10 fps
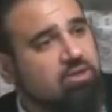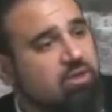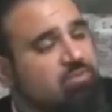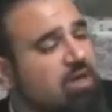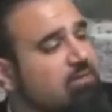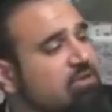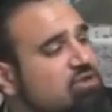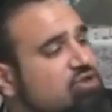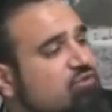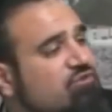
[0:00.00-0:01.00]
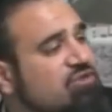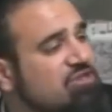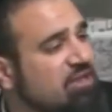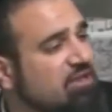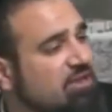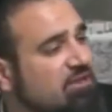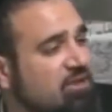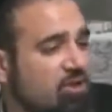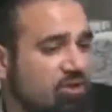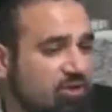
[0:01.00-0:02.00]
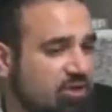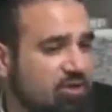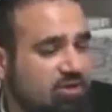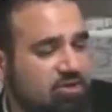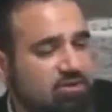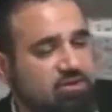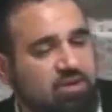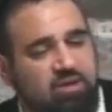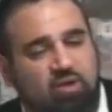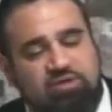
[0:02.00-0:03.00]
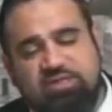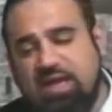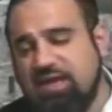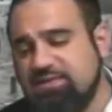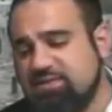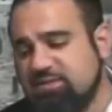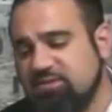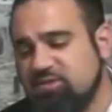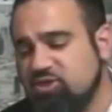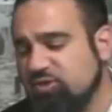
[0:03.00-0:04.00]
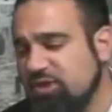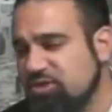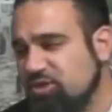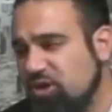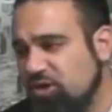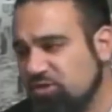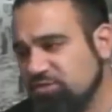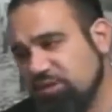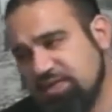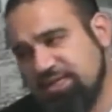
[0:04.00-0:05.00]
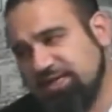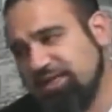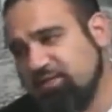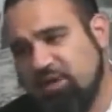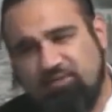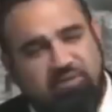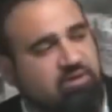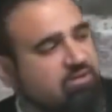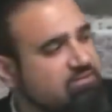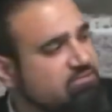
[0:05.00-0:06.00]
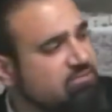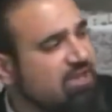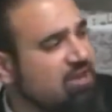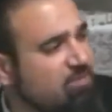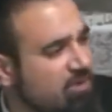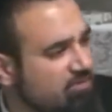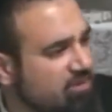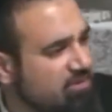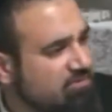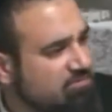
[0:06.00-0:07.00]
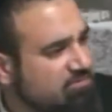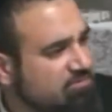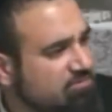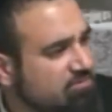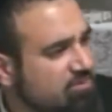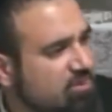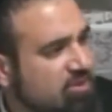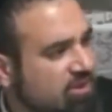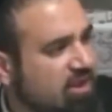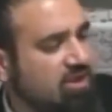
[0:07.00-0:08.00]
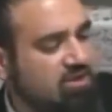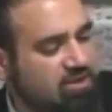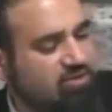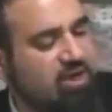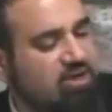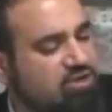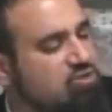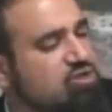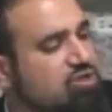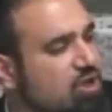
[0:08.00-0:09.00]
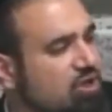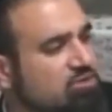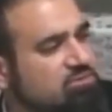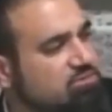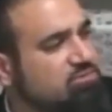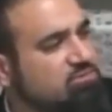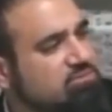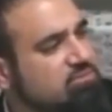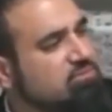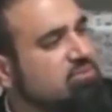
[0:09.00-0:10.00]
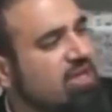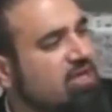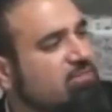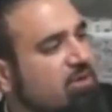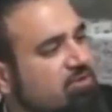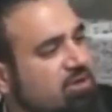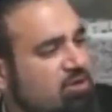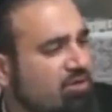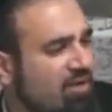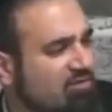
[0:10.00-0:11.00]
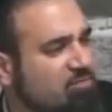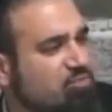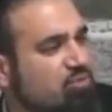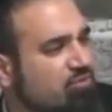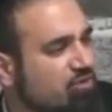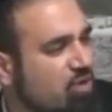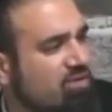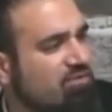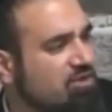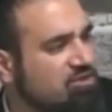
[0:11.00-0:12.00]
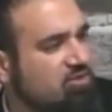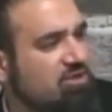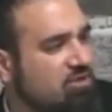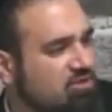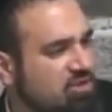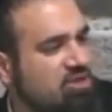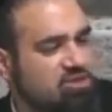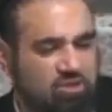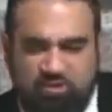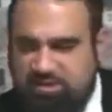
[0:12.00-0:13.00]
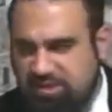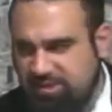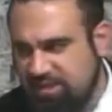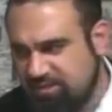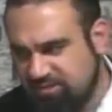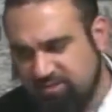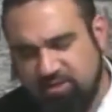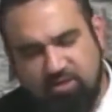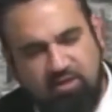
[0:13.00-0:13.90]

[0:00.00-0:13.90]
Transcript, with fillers: So they blamed this Jew for stealing. You know, in, uh, in those days, Jew that stole, Gzar Din Mavet, death penalty. King decreed, Jew stole, death penalty. You don't even have to prove it, no evidence, no nothing. You say he stole, it's a death.